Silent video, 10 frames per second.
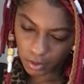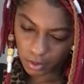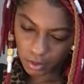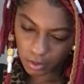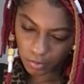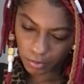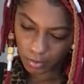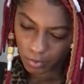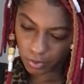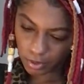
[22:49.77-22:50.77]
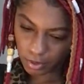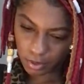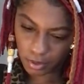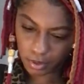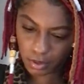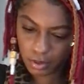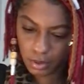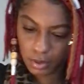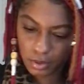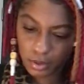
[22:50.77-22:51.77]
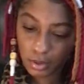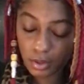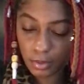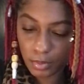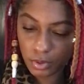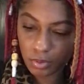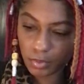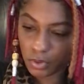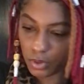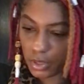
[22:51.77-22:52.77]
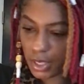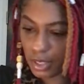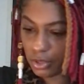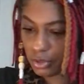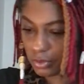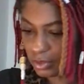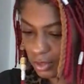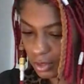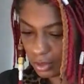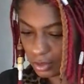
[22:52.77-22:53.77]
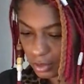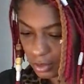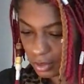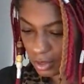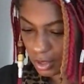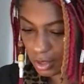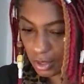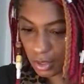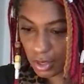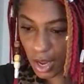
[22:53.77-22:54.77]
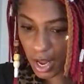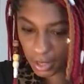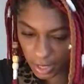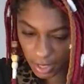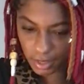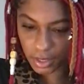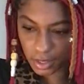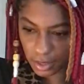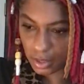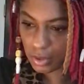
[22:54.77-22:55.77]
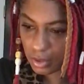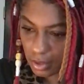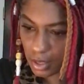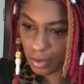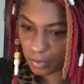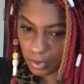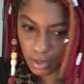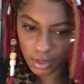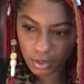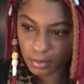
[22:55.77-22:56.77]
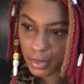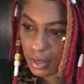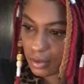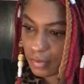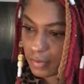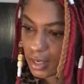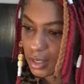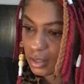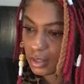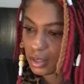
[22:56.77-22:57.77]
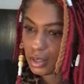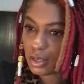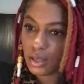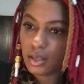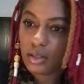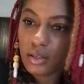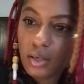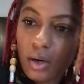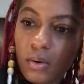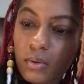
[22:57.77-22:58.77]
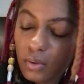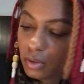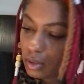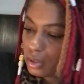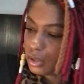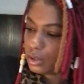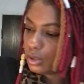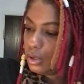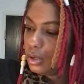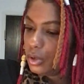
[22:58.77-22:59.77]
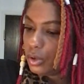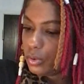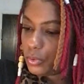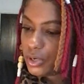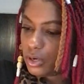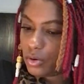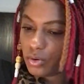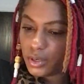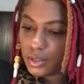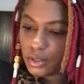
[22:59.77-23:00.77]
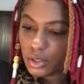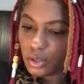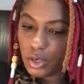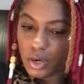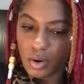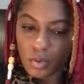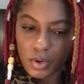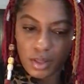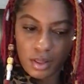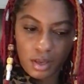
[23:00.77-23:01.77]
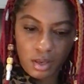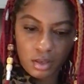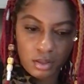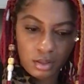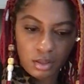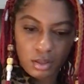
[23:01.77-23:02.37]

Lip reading: Is there one more? Yeah. 2 more, actually. And I like ending on that one, as a matter of fact. So, we're going to go with it.